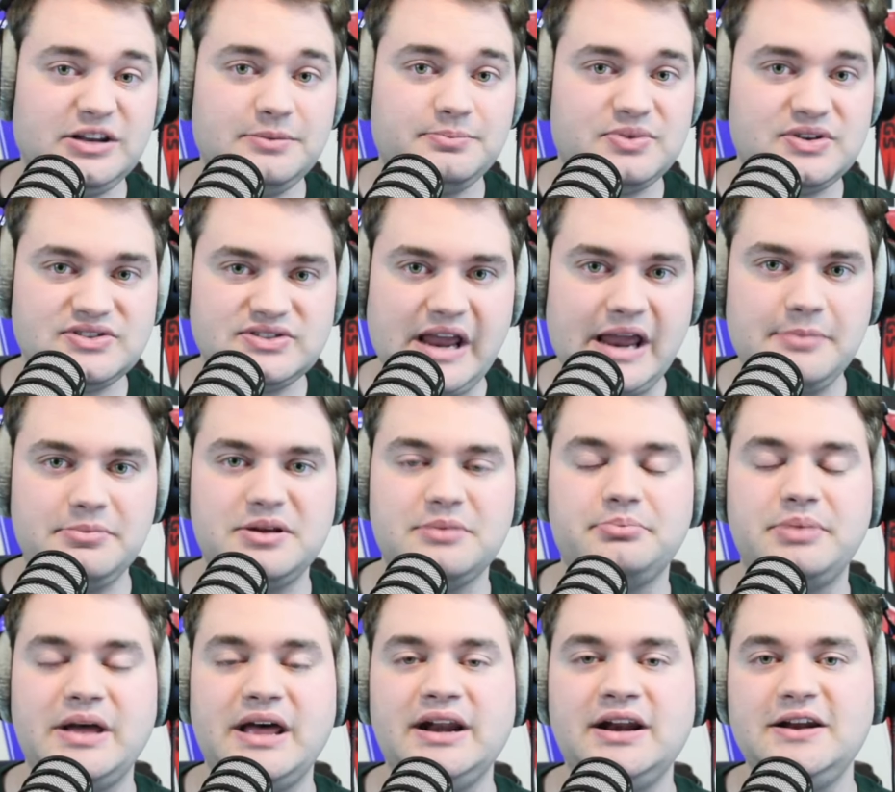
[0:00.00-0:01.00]
this game
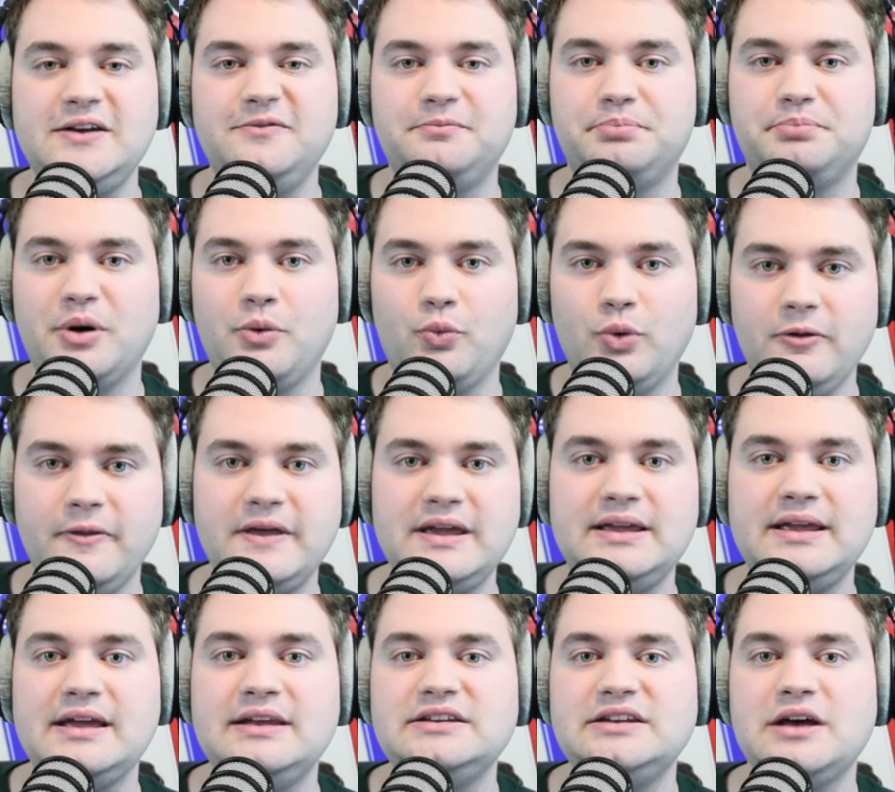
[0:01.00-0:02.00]
competitive, but will they
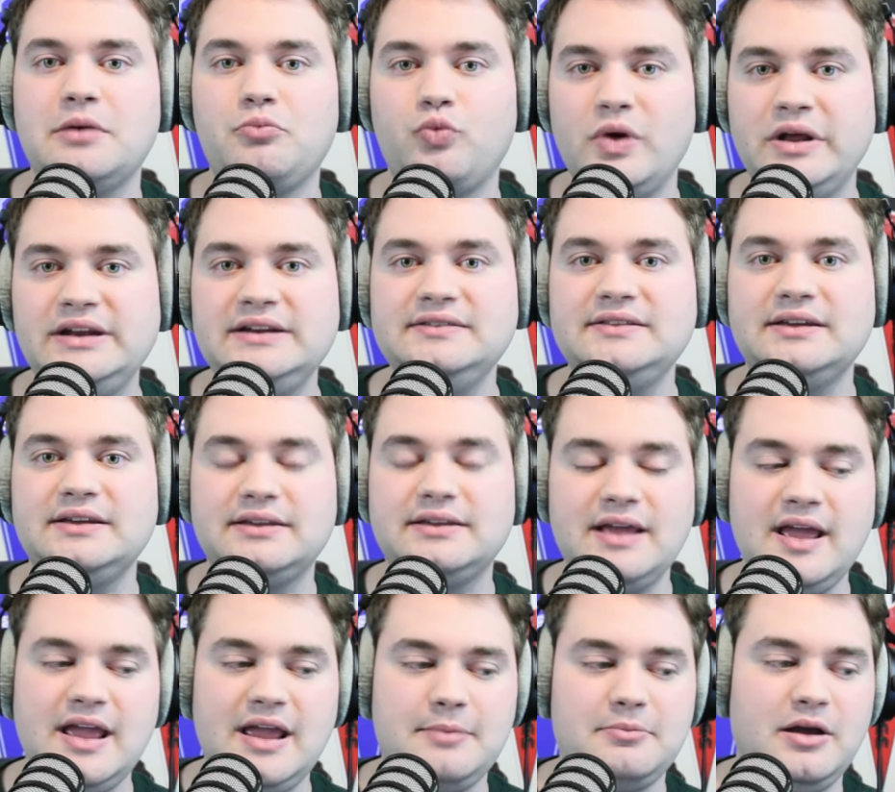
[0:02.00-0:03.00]
end up winning the
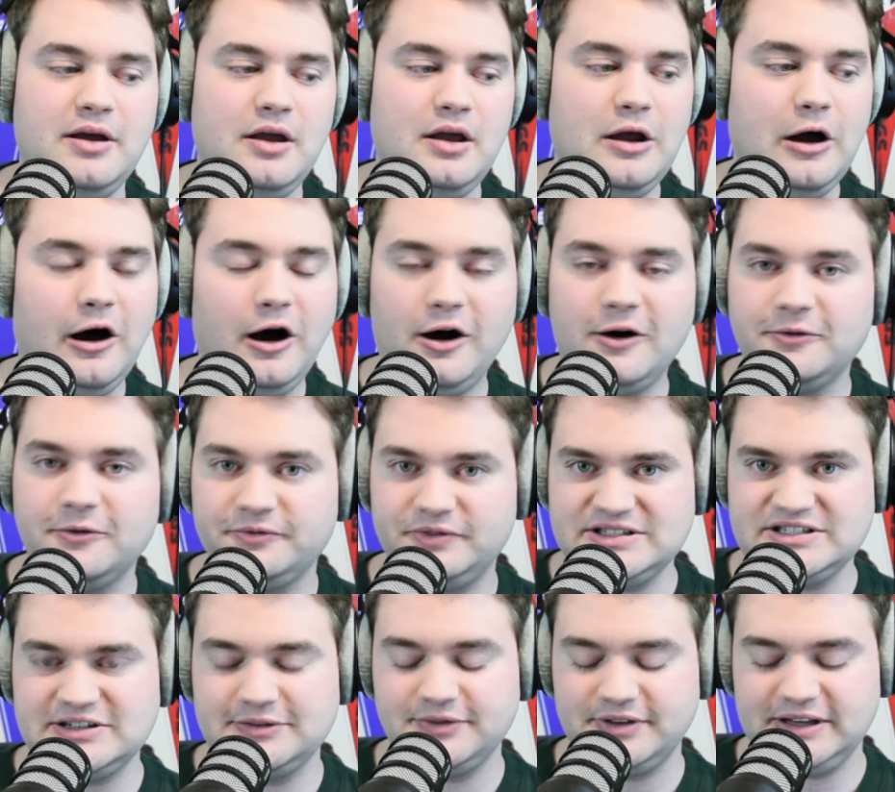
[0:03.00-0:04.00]
game
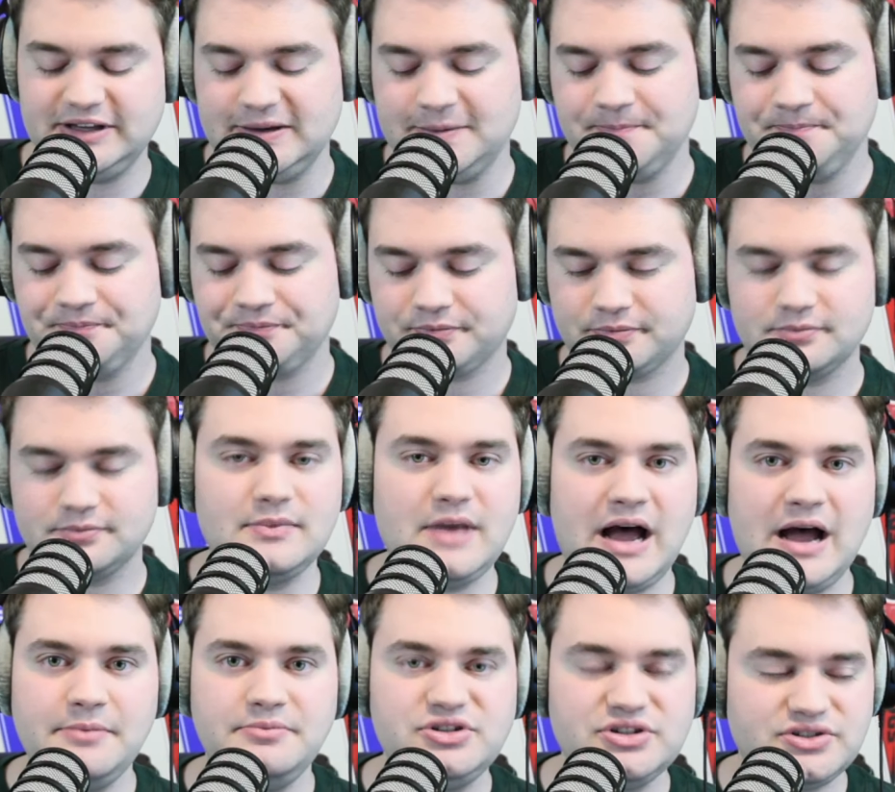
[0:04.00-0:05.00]
offensively?
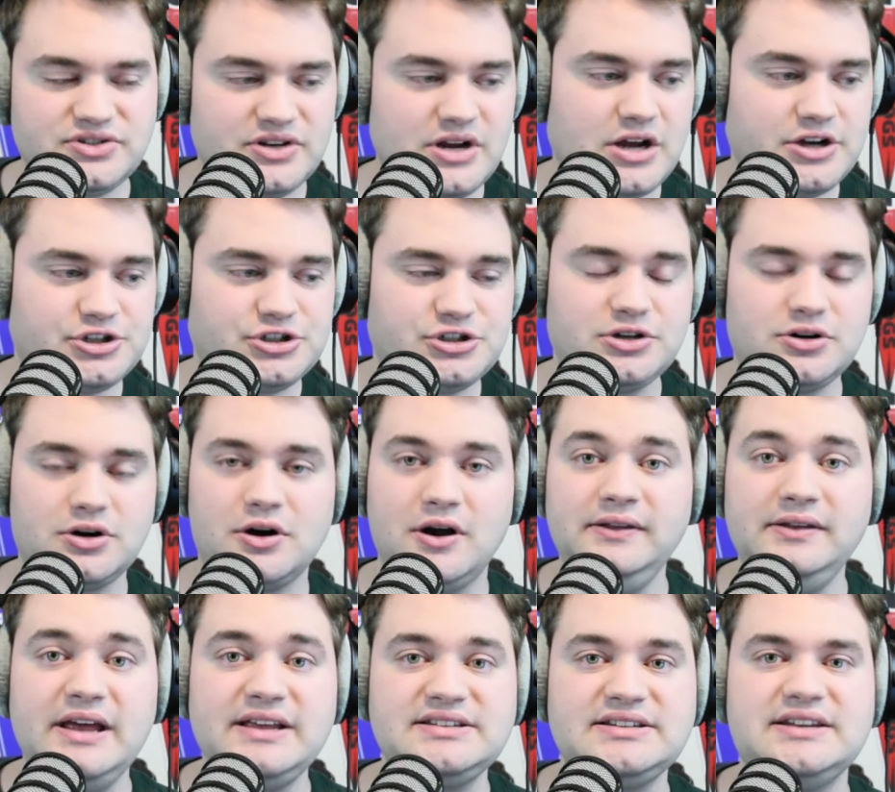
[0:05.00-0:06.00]
I'm just not sure.
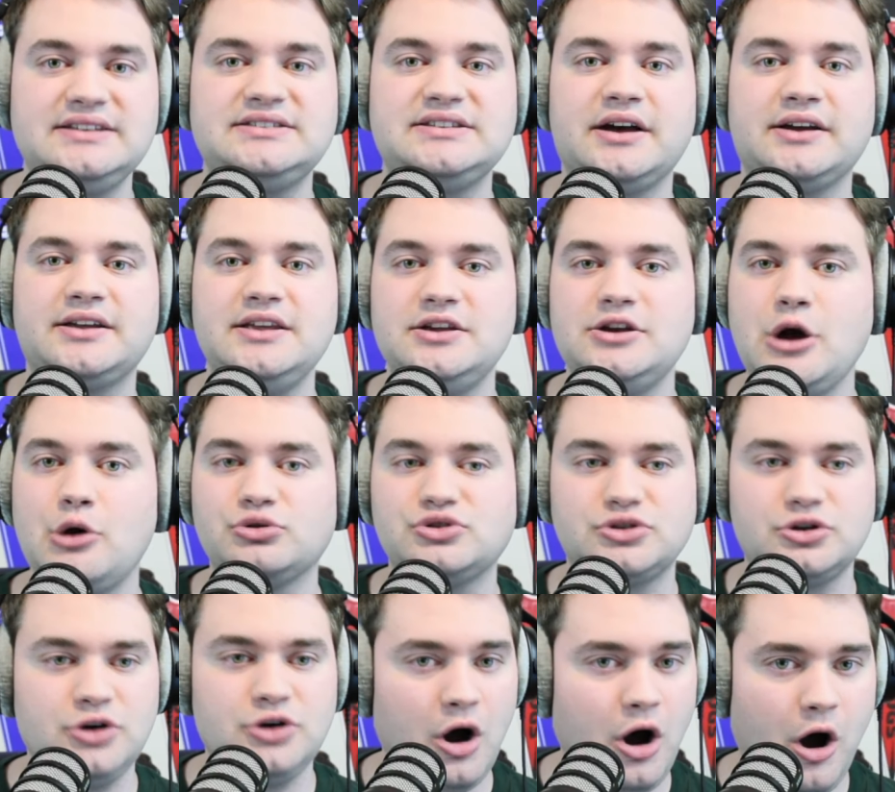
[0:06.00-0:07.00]
Unless Kentucky goes
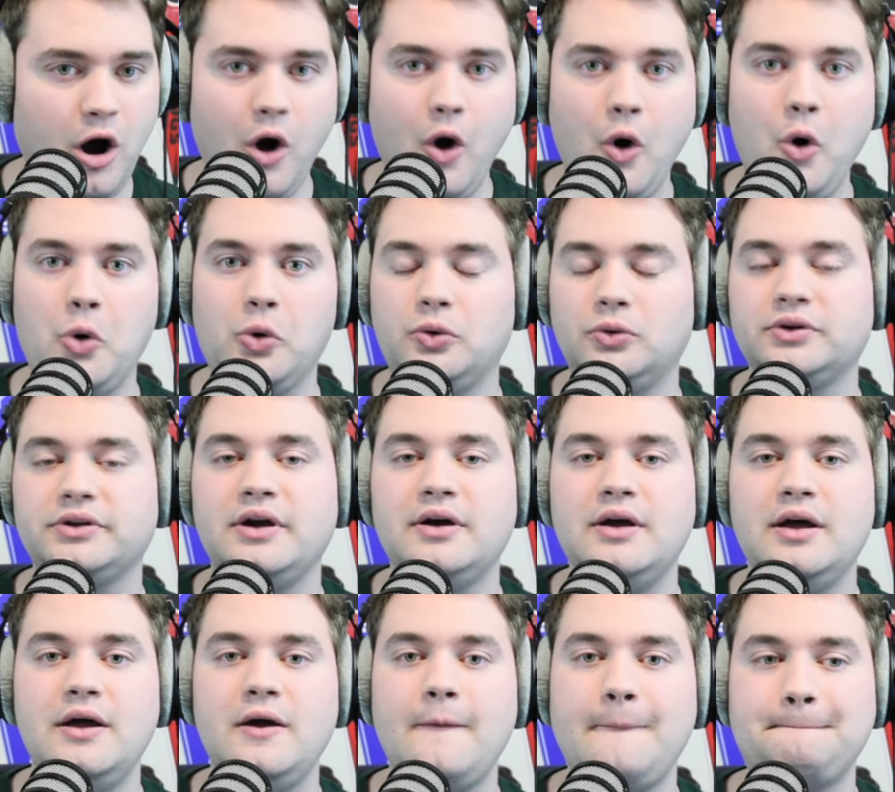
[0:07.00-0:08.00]
cold,
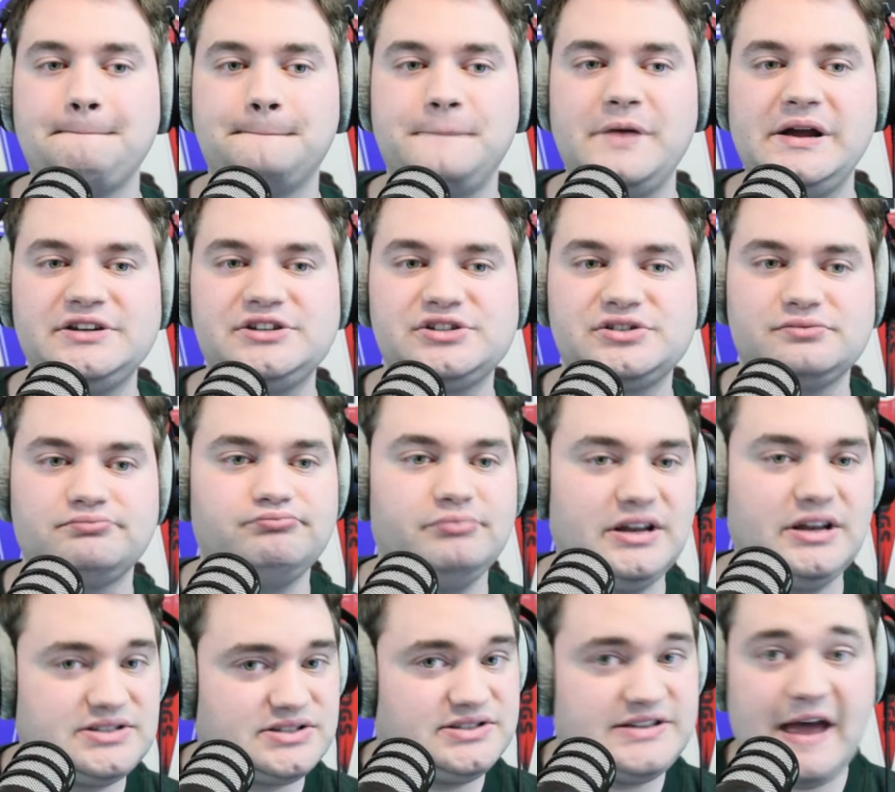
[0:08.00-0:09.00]
which
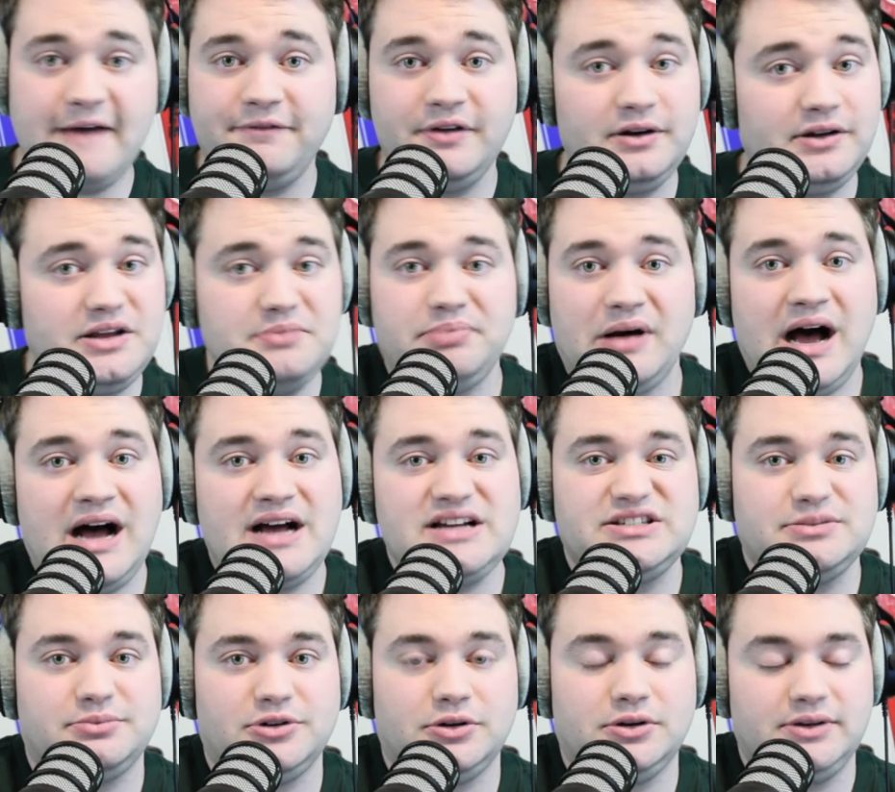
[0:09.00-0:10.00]
is definitely
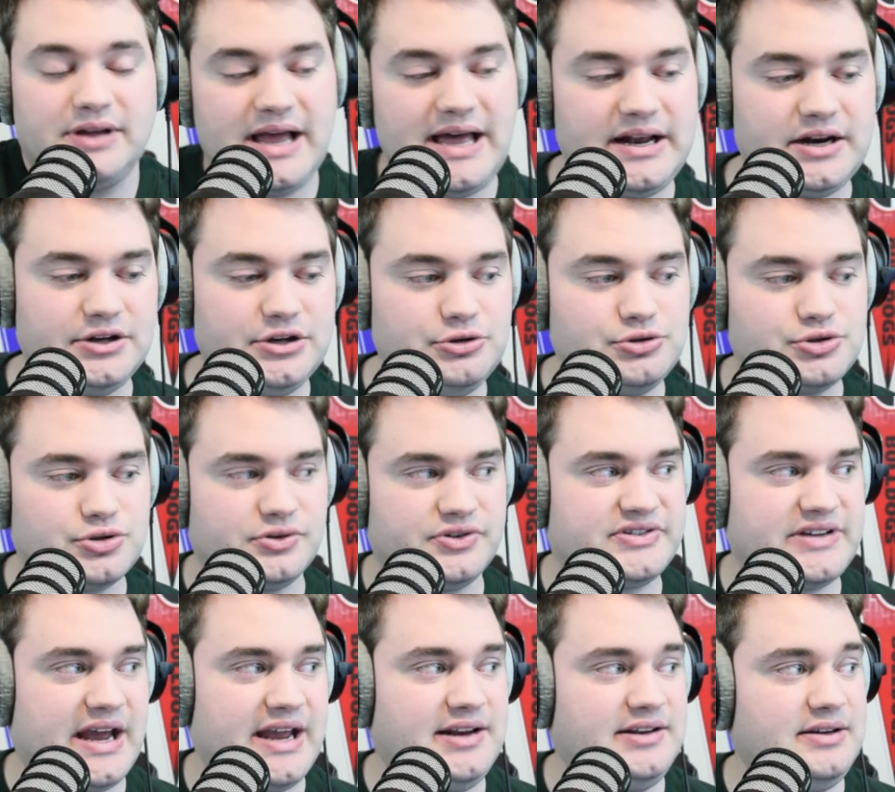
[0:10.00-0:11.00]
possible at a neutral
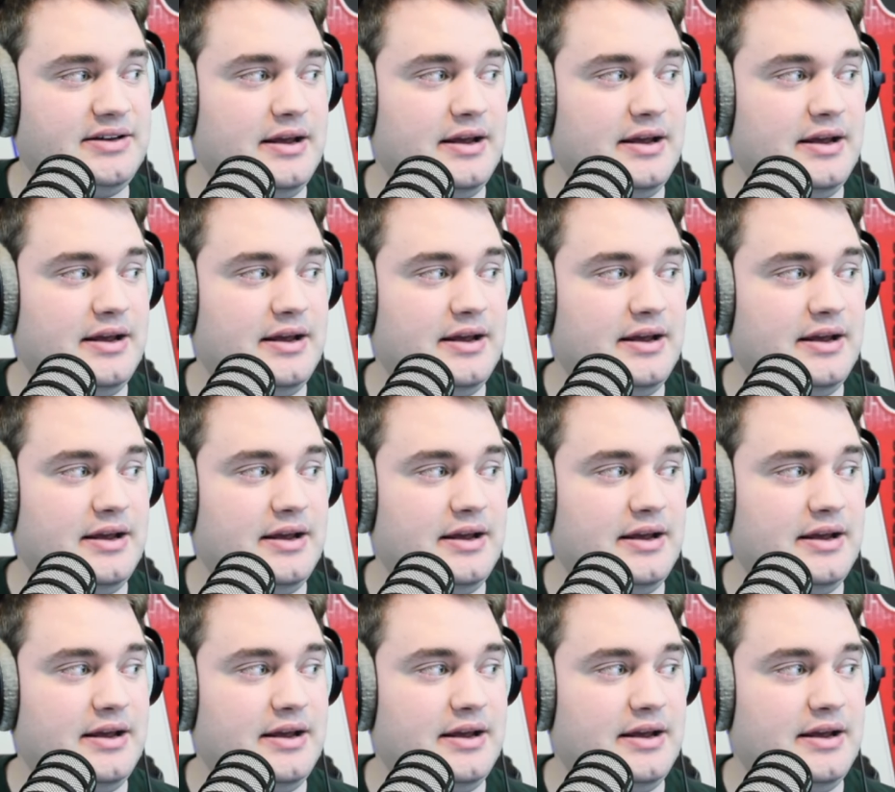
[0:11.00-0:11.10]
site,